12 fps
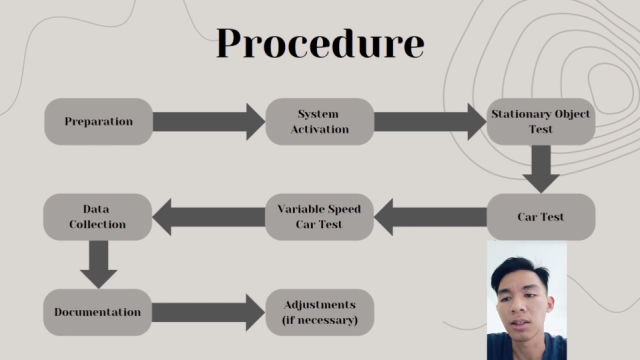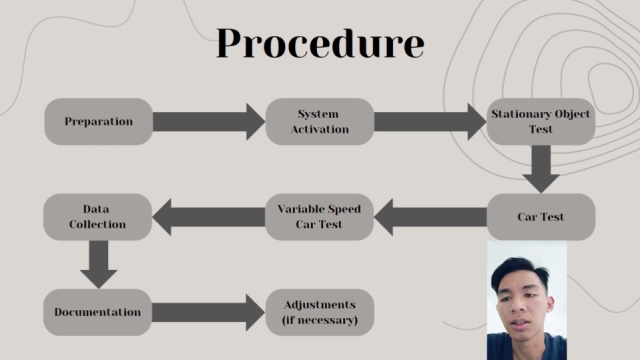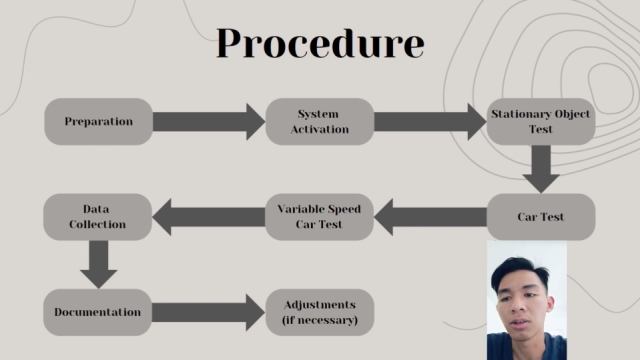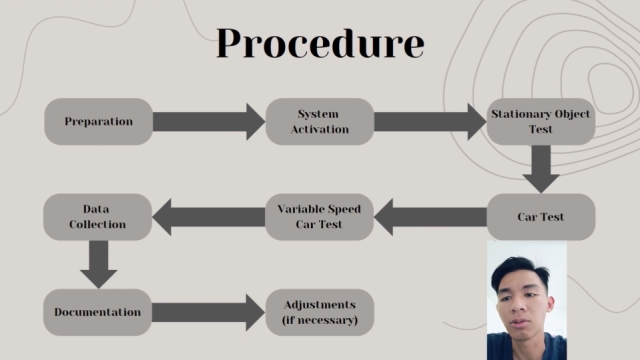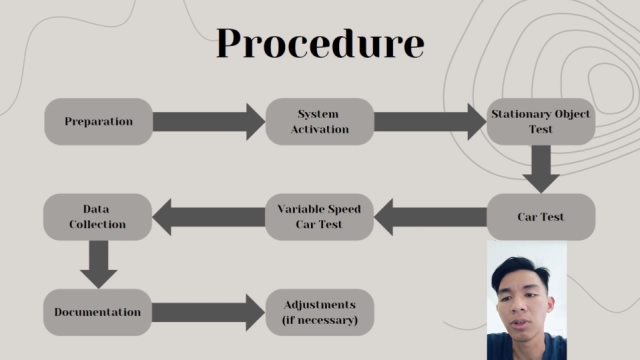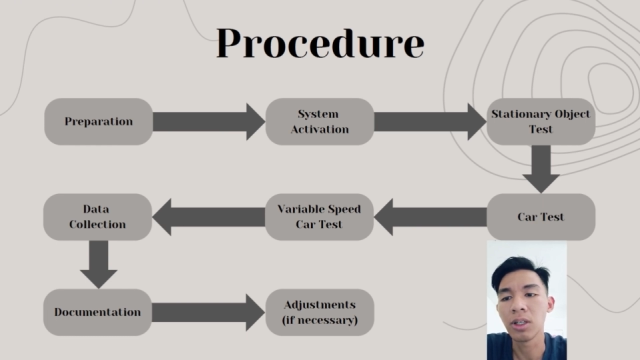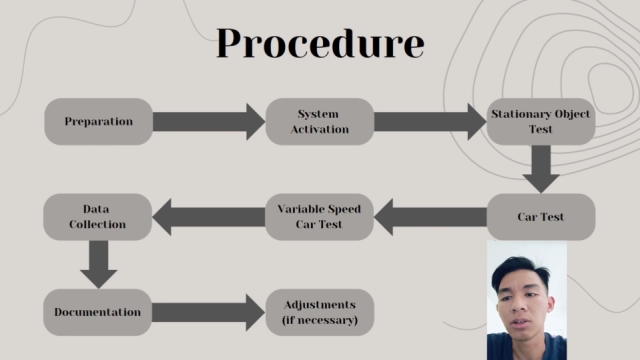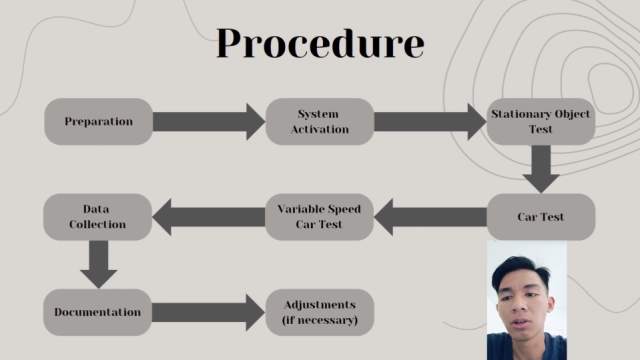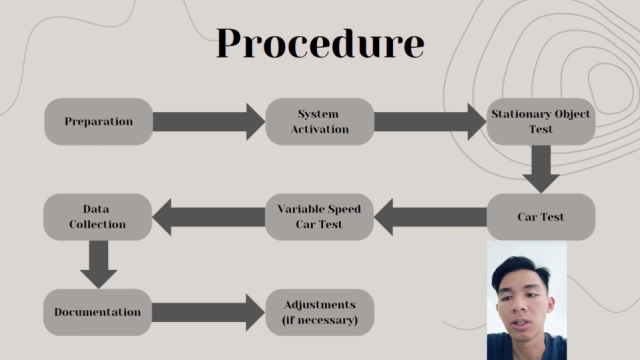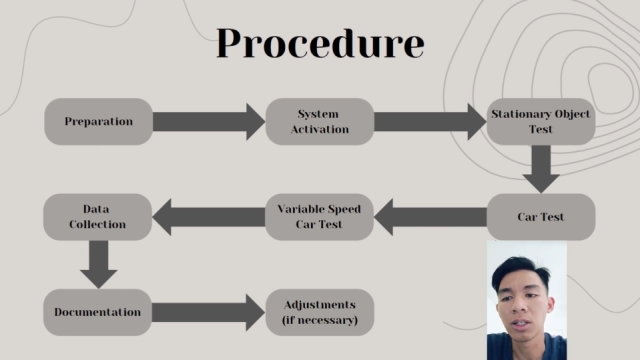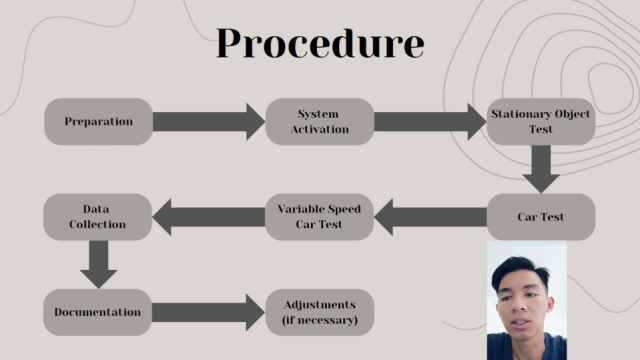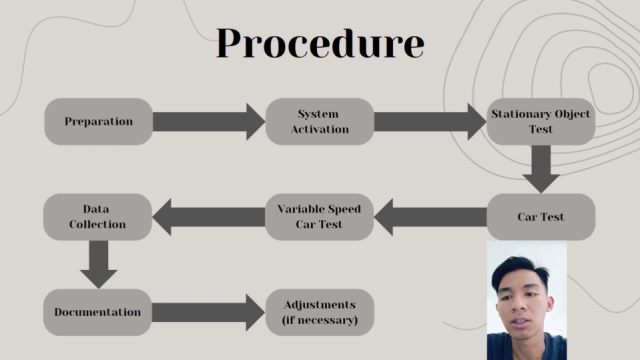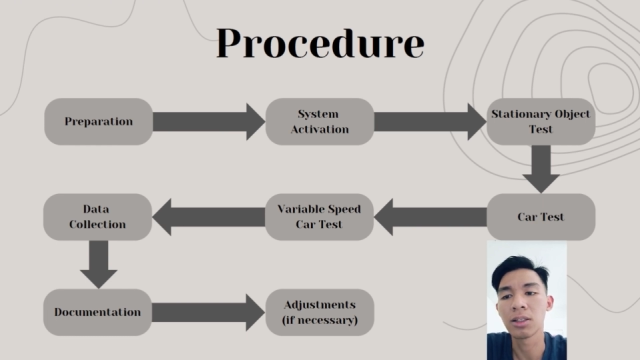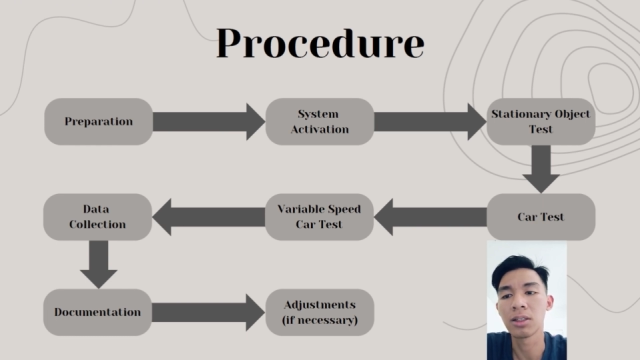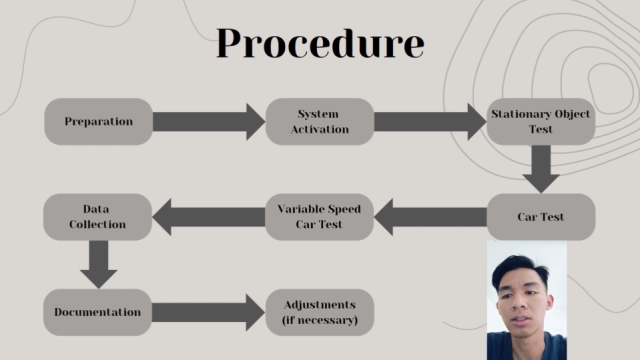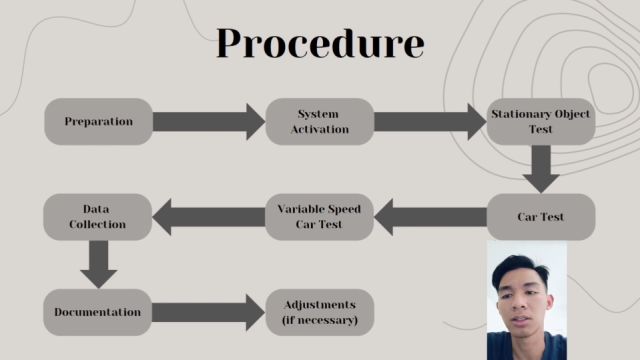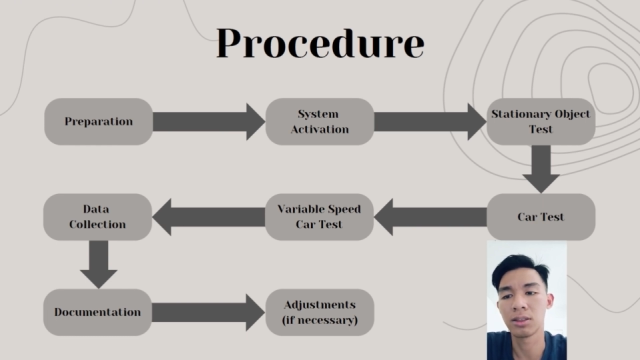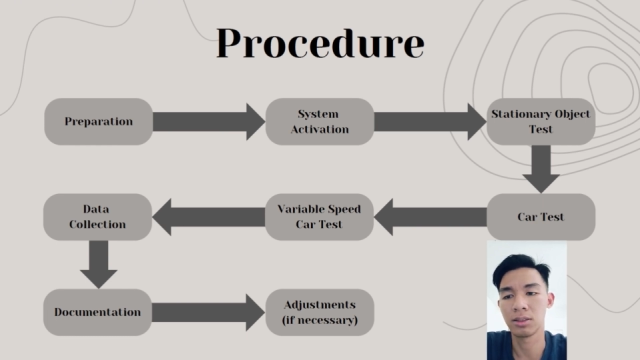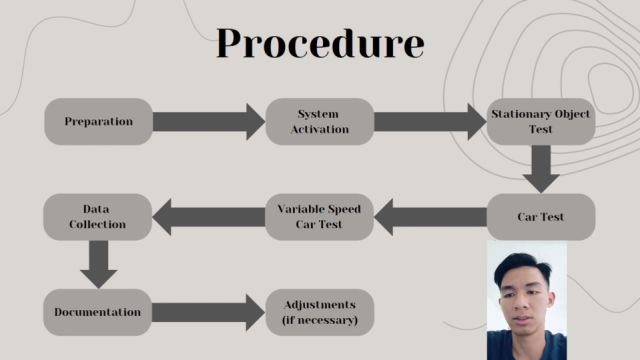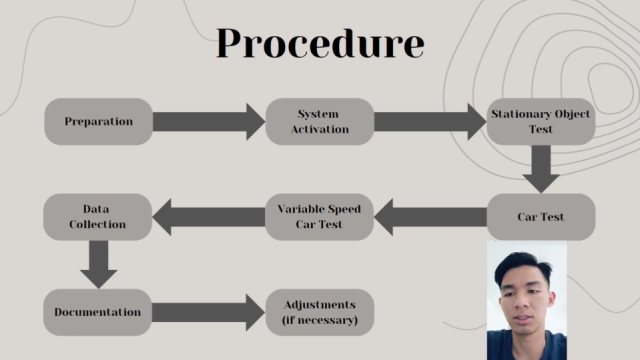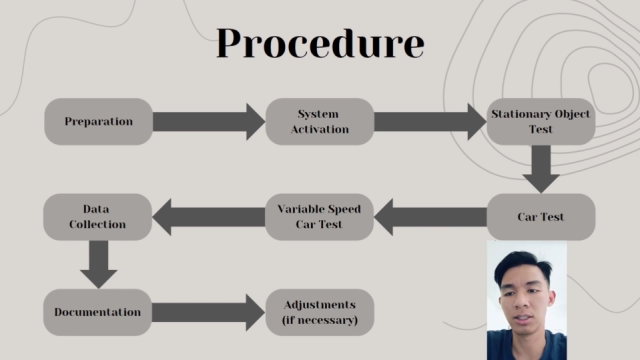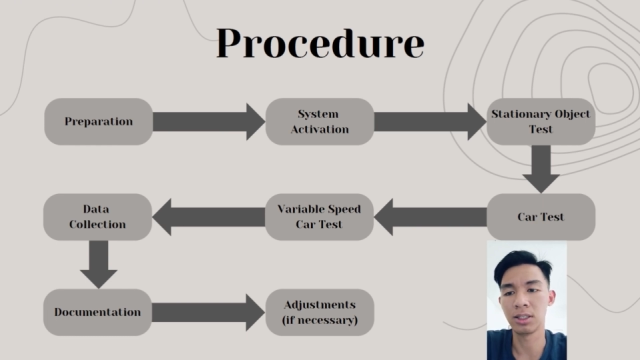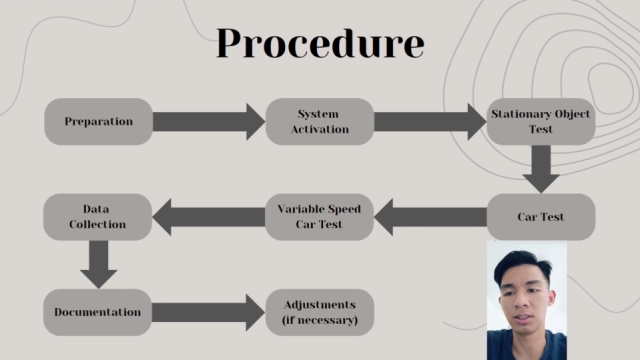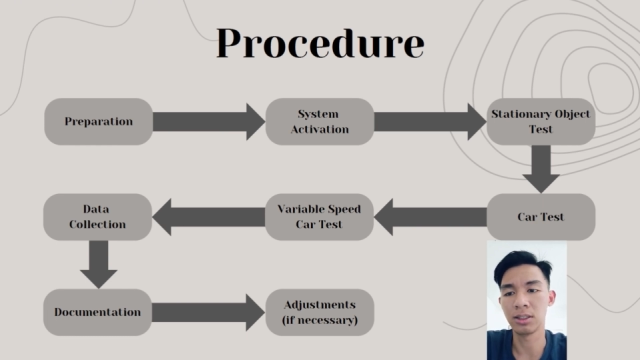we
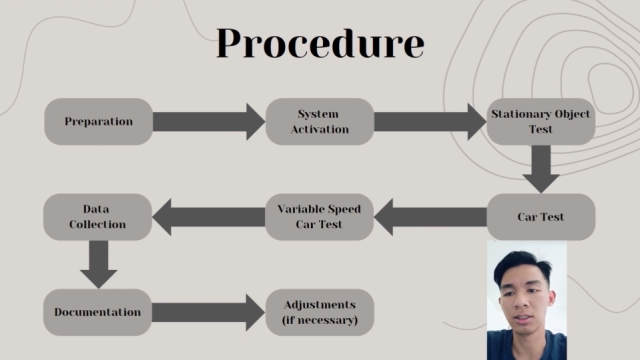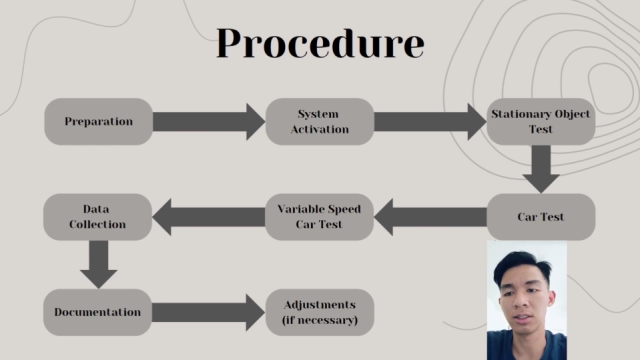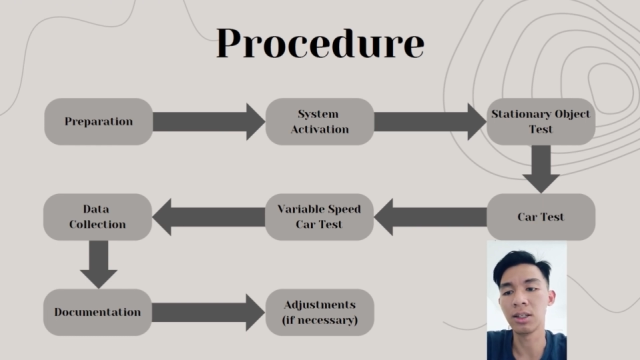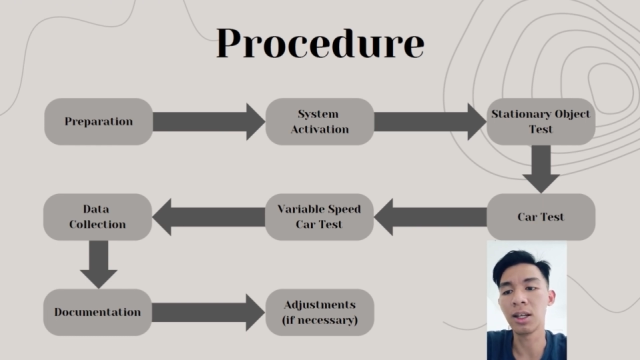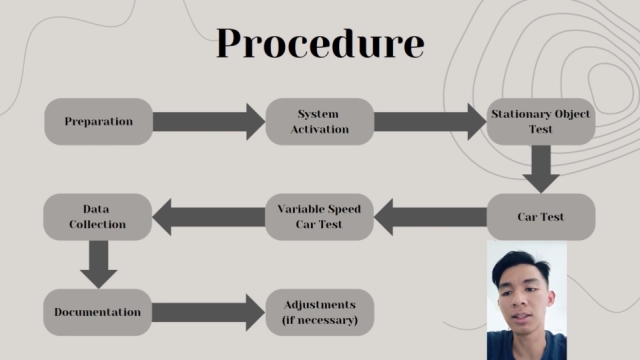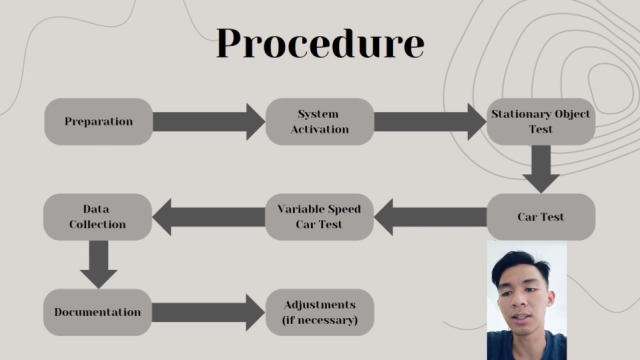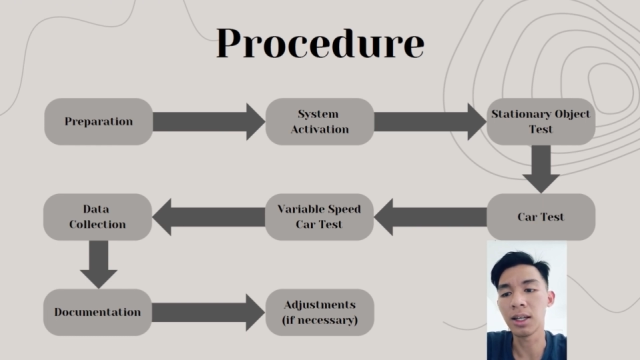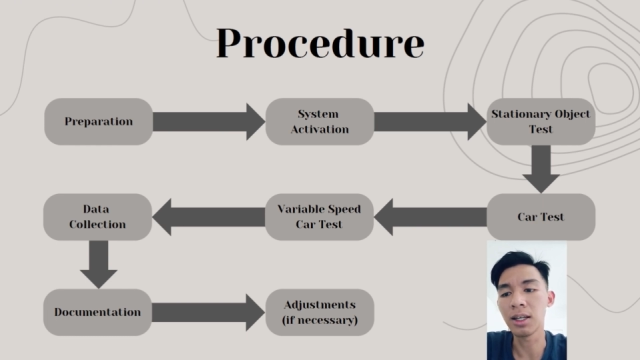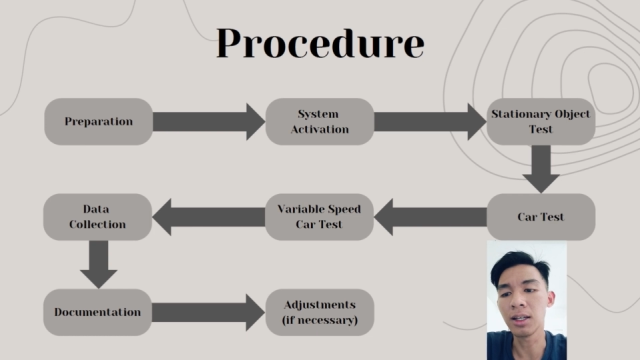collecting the data,